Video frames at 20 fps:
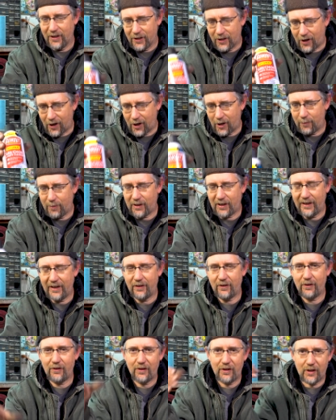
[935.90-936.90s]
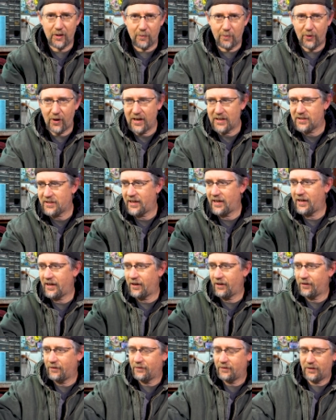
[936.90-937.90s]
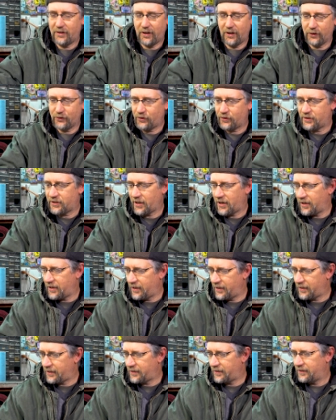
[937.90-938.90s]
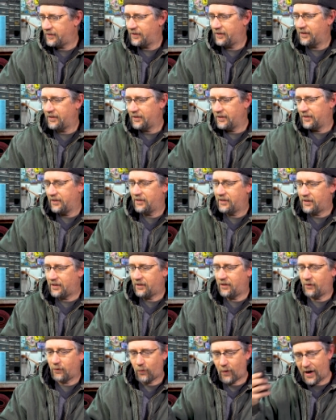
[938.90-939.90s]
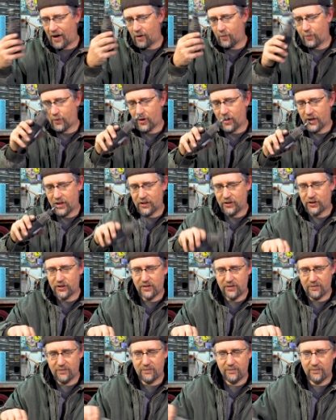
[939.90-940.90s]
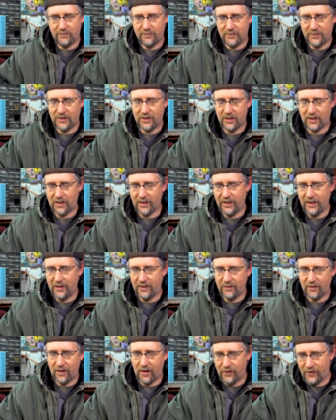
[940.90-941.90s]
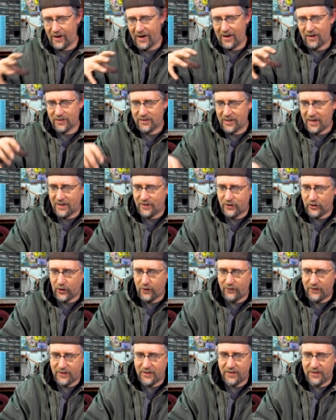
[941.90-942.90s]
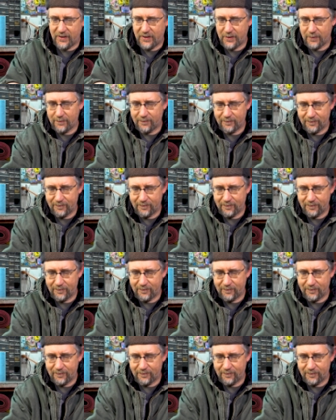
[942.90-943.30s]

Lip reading: Carb cleaner, compressed air, ultrasonic, a little wire brush to clean the outside surfaces.